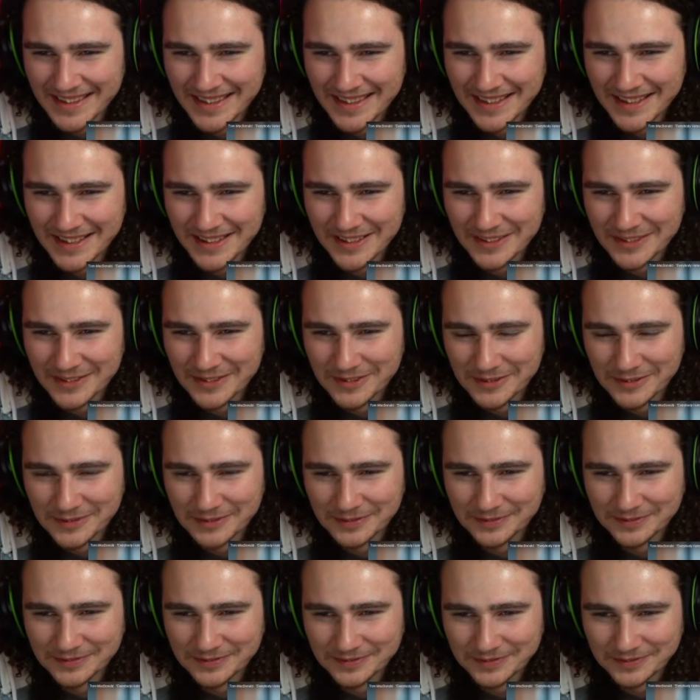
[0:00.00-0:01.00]

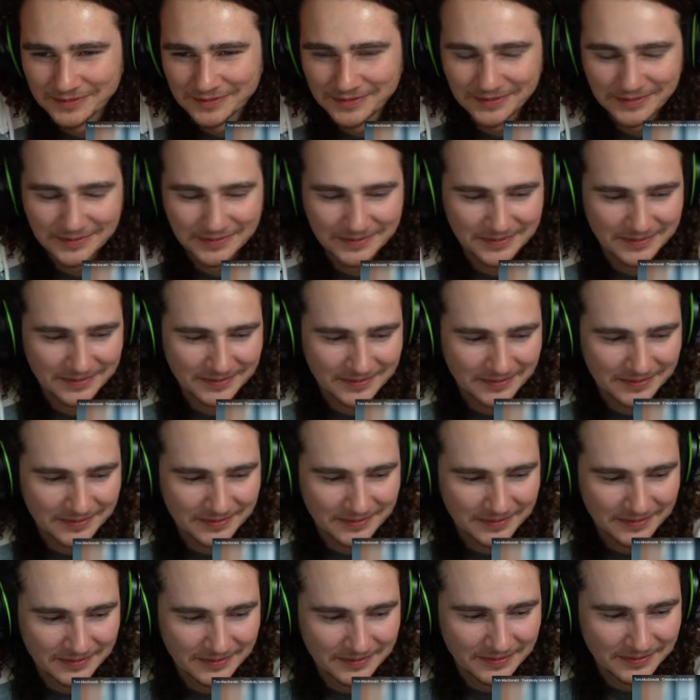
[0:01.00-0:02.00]

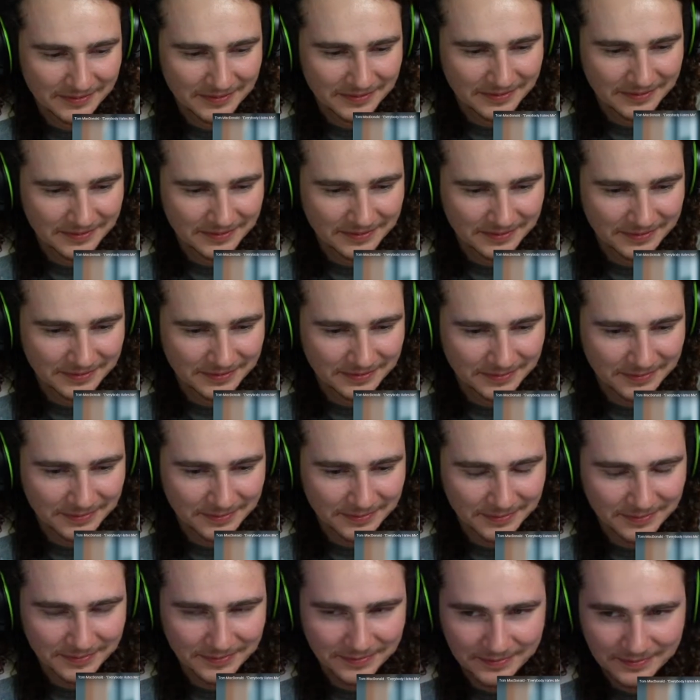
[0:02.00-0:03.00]

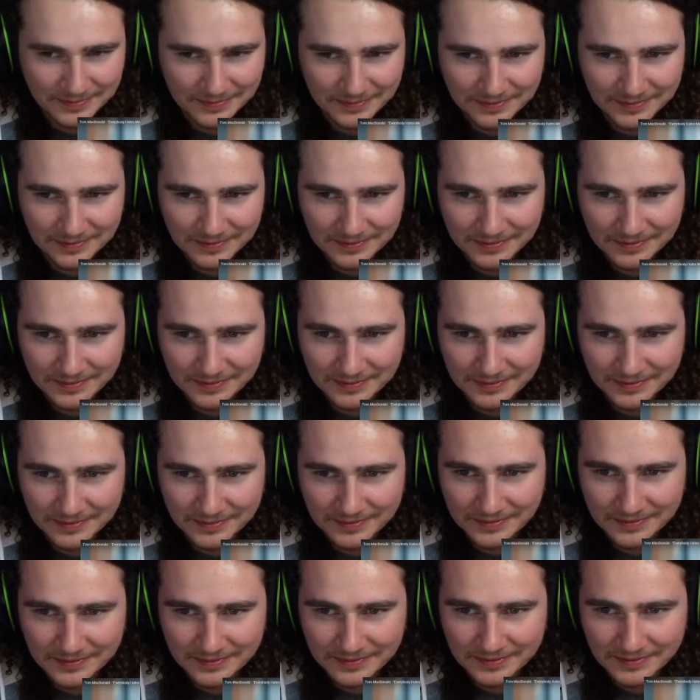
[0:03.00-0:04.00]

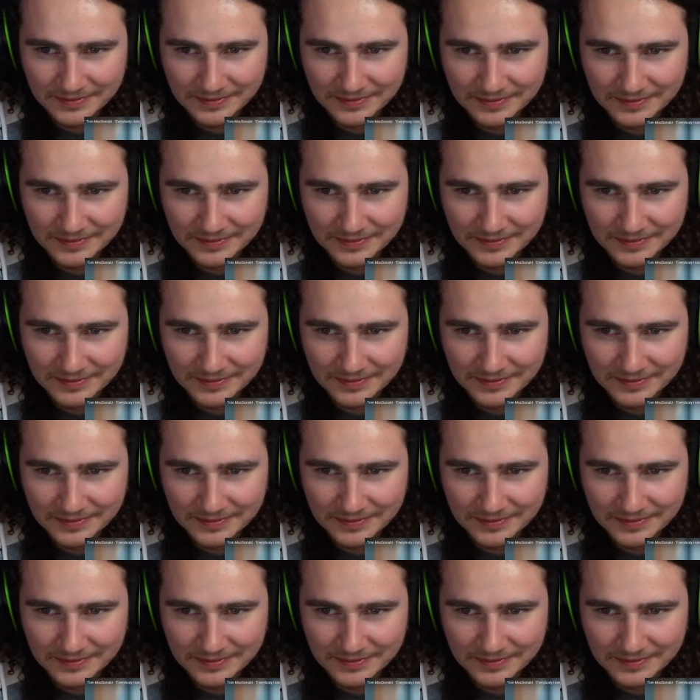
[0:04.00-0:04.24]
(not speaking)